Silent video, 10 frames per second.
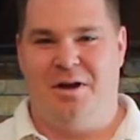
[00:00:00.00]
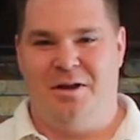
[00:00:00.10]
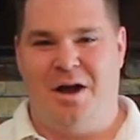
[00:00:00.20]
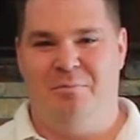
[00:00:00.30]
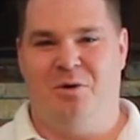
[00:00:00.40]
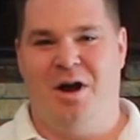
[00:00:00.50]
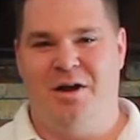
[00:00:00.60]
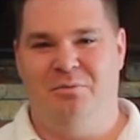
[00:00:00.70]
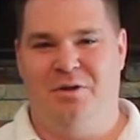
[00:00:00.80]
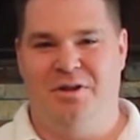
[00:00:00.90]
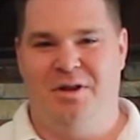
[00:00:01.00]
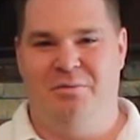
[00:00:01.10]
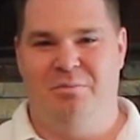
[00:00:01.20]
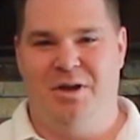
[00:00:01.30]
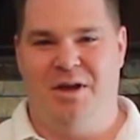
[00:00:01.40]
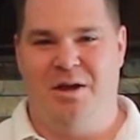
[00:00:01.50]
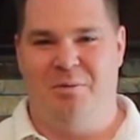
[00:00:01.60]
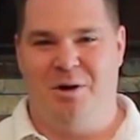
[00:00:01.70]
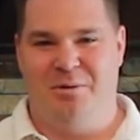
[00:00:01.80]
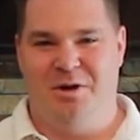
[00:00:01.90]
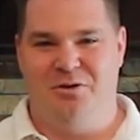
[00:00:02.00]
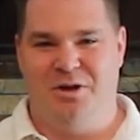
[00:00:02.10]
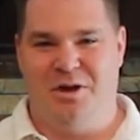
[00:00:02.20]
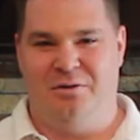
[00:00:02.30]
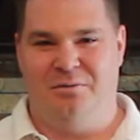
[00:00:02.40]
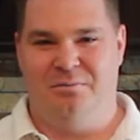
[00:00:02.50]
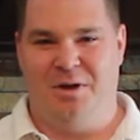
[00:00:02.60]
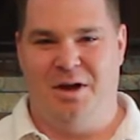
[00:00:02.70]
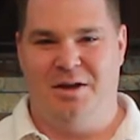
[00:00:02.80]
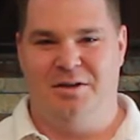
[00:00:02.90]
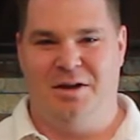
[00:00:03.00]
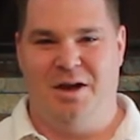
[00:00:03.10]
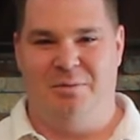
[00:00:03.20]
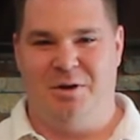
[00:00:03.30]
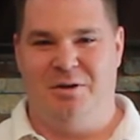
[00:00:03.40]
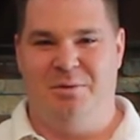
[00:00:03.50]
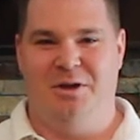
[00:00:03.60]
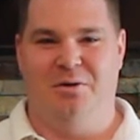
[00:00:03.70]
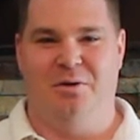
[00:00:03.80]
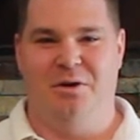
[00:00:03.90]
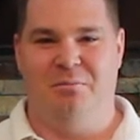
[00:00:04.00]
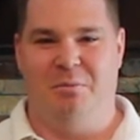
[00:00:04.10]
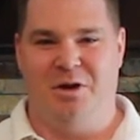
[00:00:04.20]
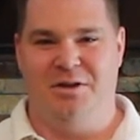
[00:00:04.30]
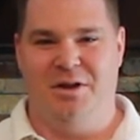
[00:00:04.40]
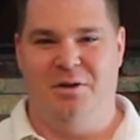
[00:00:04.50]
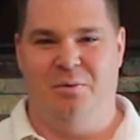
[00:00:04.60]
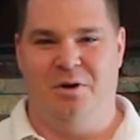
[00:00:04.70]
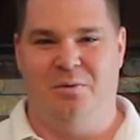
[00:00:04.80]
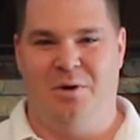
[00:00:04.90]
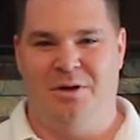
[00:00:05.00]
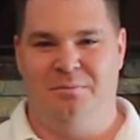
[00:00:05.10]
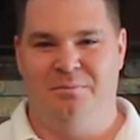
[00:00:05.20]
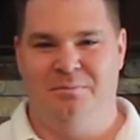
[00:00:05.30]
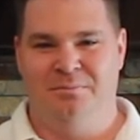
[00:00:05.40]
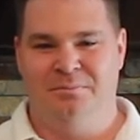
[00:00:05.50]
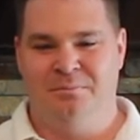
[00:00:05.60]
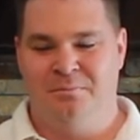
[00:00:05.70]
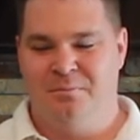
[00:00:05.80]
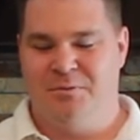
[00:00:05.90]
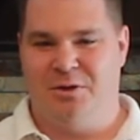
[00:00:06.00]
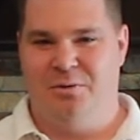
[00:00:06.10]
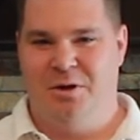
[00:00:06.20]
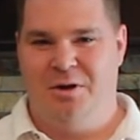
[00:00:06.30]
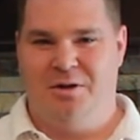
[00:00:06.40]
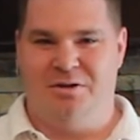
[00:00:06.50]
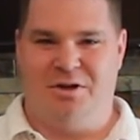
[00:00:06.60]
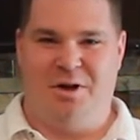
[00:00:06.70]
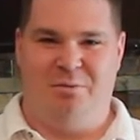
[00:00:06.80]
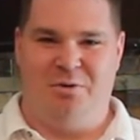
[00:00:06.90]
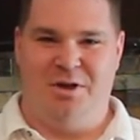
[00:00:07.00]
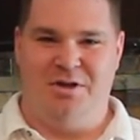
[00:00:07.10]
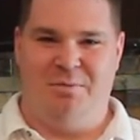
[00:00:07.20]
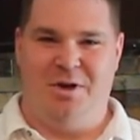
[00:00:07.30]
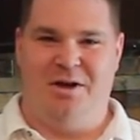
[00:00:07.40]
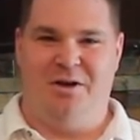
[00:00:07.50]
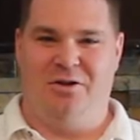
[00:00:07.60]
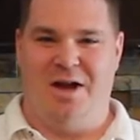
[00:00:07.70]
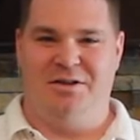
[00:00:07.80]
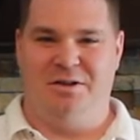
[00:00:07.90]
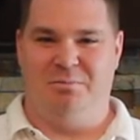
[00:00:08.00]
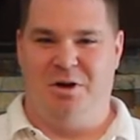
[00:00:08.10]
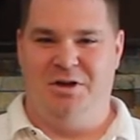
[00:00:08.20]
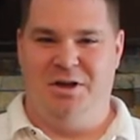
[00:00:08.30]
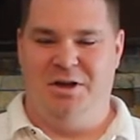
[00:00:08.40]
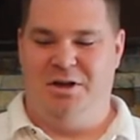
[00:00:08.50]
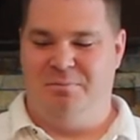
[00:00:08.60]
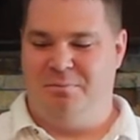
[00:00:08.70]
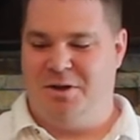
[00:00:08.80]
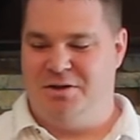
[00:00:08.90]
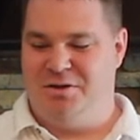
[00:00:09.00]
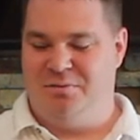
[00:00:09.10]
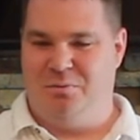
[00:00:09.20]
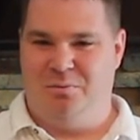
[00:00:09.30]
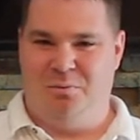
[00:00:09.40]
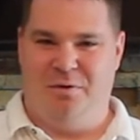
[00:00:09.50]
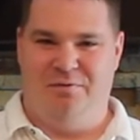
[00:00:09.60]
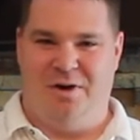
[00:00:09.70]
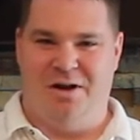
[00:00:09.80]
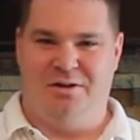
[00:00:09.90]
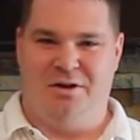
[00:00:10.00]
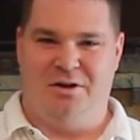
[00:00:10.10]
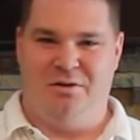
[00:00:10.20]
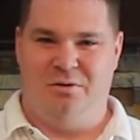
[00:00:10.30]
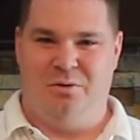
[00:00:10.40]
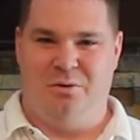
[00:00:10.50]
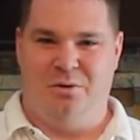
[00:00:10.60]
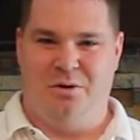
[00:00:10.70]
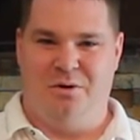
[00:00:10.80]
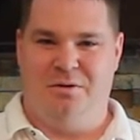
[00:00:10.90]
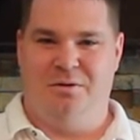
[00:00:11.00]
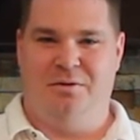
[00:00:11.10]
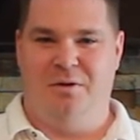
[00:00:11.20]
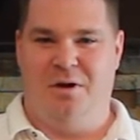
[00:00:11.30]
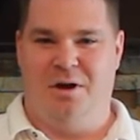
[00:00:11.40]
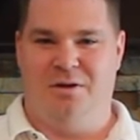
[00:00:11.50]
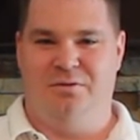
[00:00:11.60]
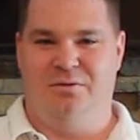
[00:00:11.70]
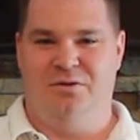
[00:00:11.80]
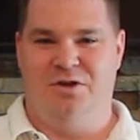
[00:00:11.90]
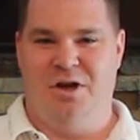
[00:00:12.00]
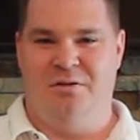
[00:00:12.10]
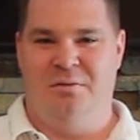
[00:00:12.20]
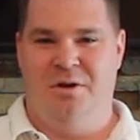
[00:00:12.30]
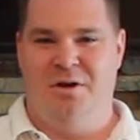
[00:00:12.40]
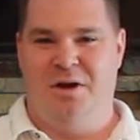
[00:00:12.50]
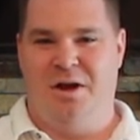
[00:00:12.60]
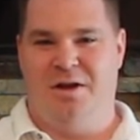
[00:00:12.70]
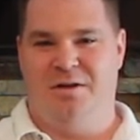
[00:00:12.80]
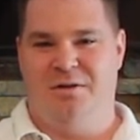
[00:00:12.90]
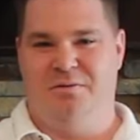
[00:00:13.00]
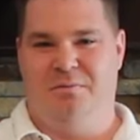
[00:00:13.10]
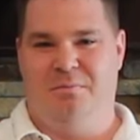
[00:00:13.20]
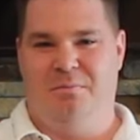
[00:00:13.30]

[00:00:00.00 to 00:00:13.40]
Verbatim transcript: Uh, I'm Brian with the BK Barbecue channel, and today I'm going to be doing Martini 101. So there's a couple ways to make a classic martini that's with vodka or uh, gin, and